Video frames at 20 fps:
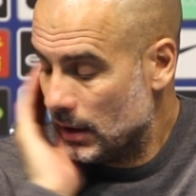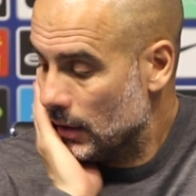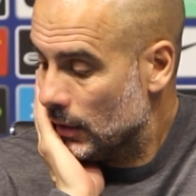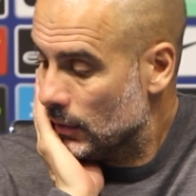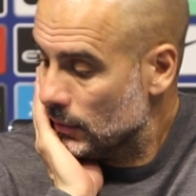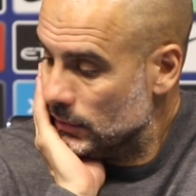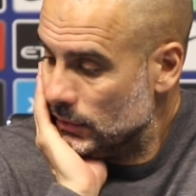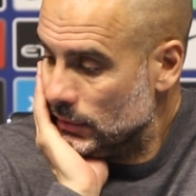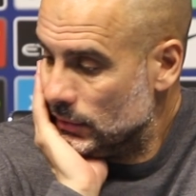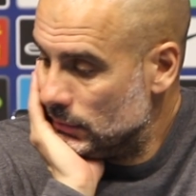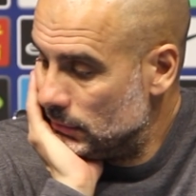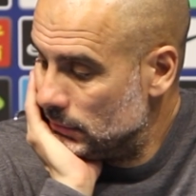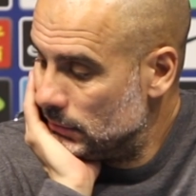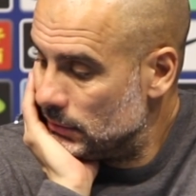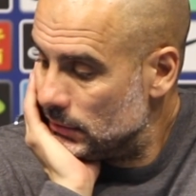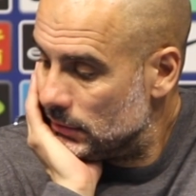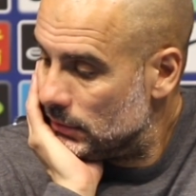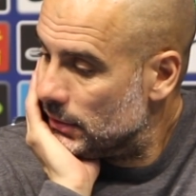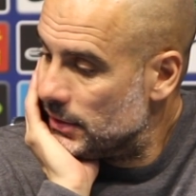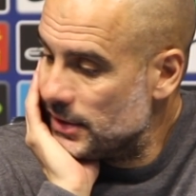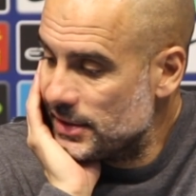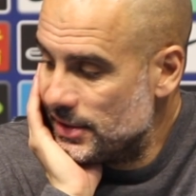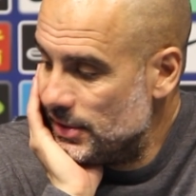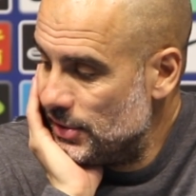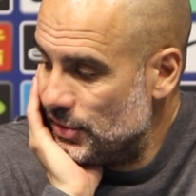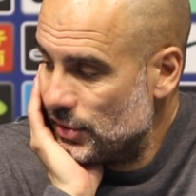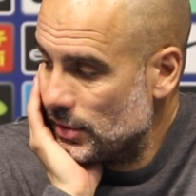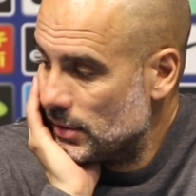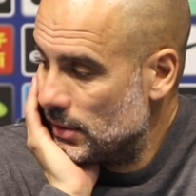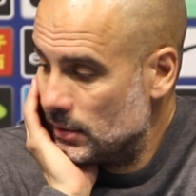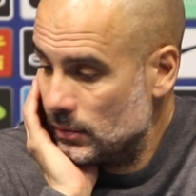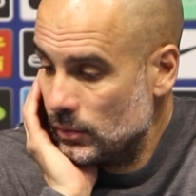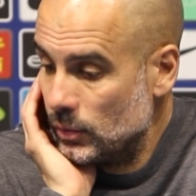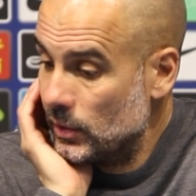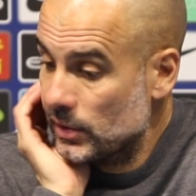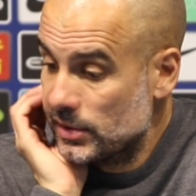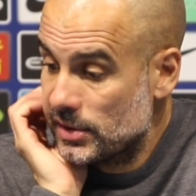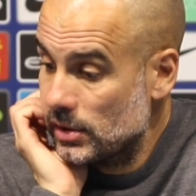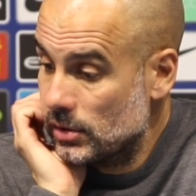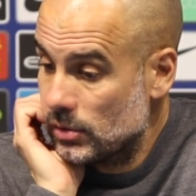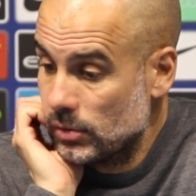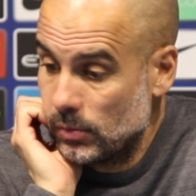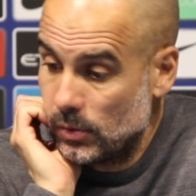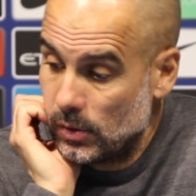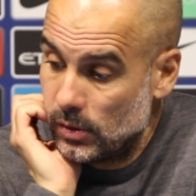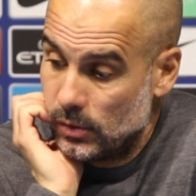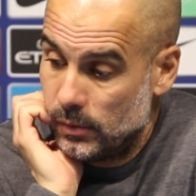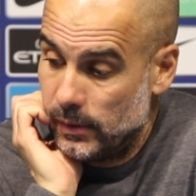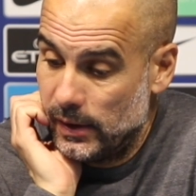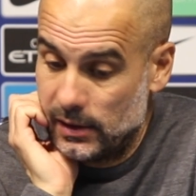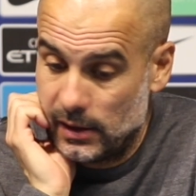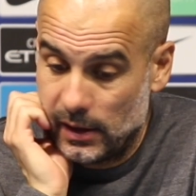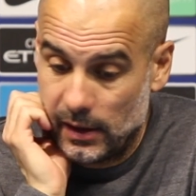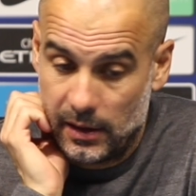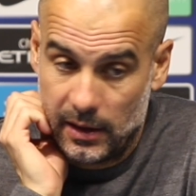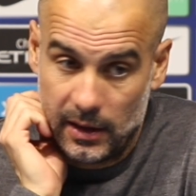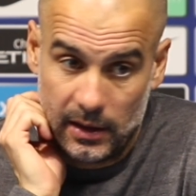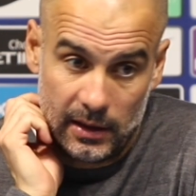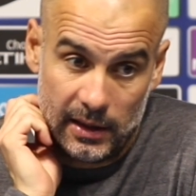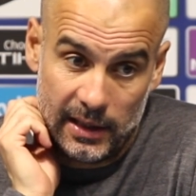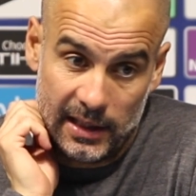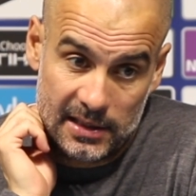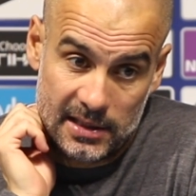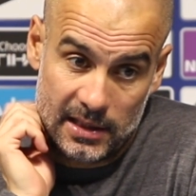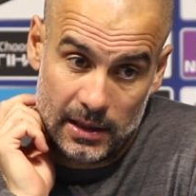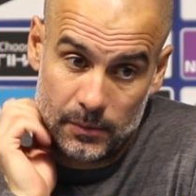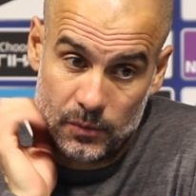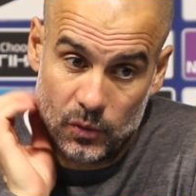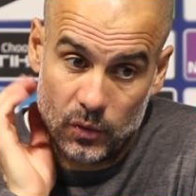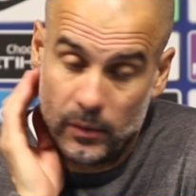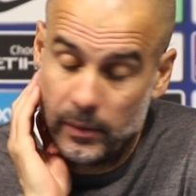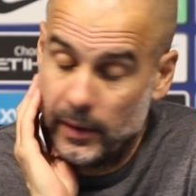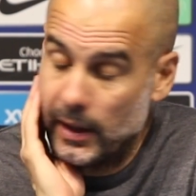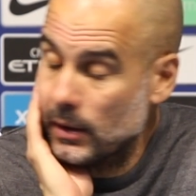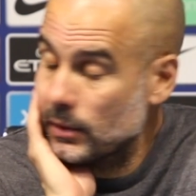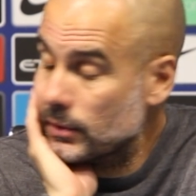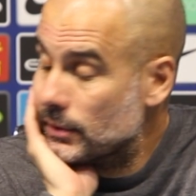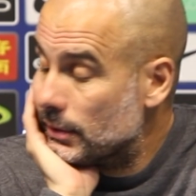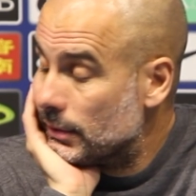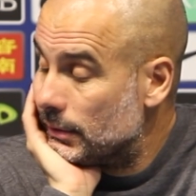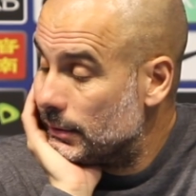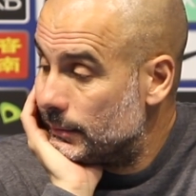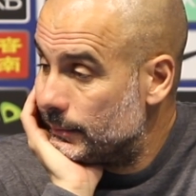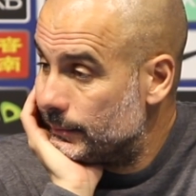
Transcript: on his injury, and we'll see tomorrow, but I think the next game will be out.